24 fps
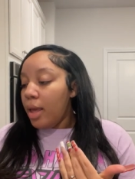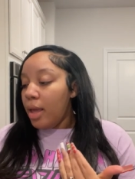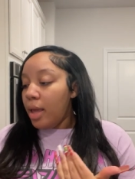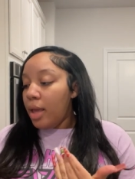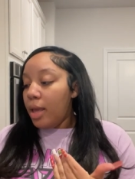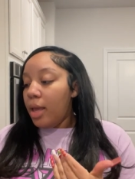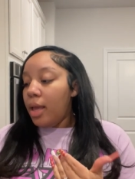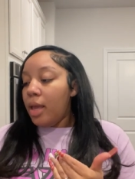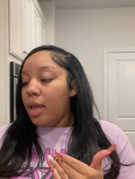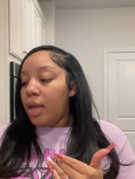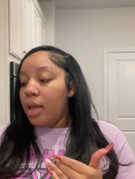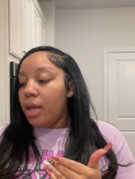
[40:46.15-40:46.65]

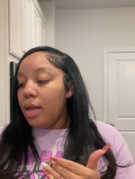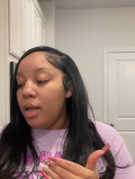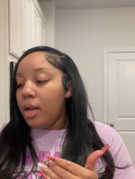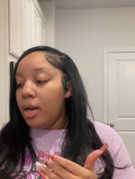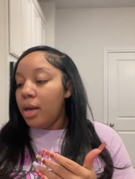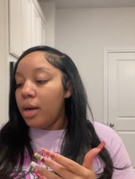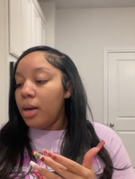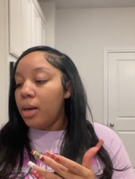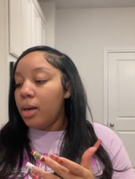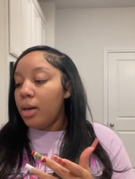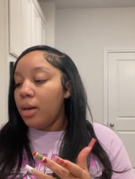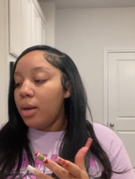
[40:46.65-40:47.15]

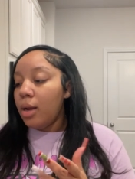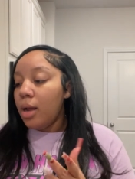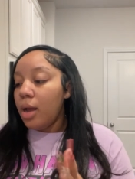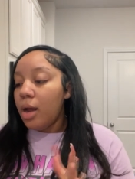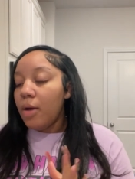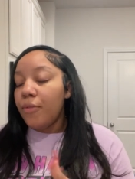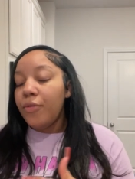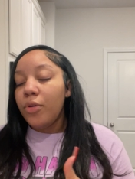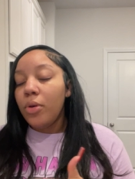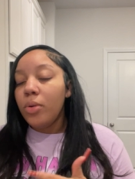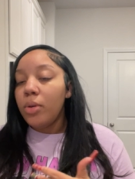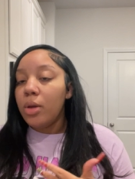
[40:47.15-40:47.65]
in a
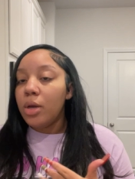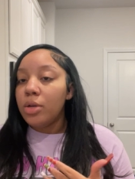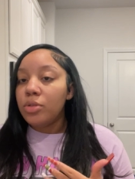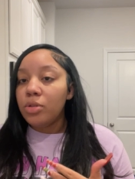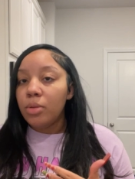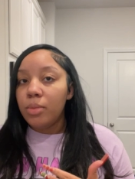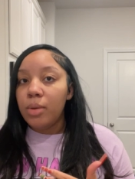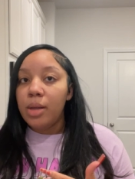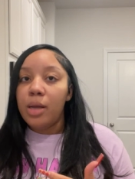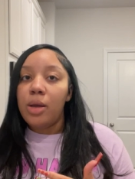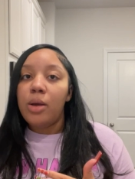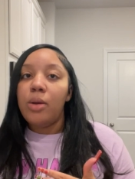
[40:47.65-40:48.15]
few years
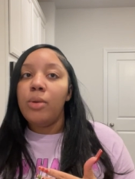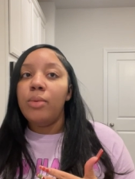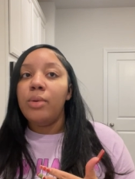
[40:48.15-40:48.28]
from now,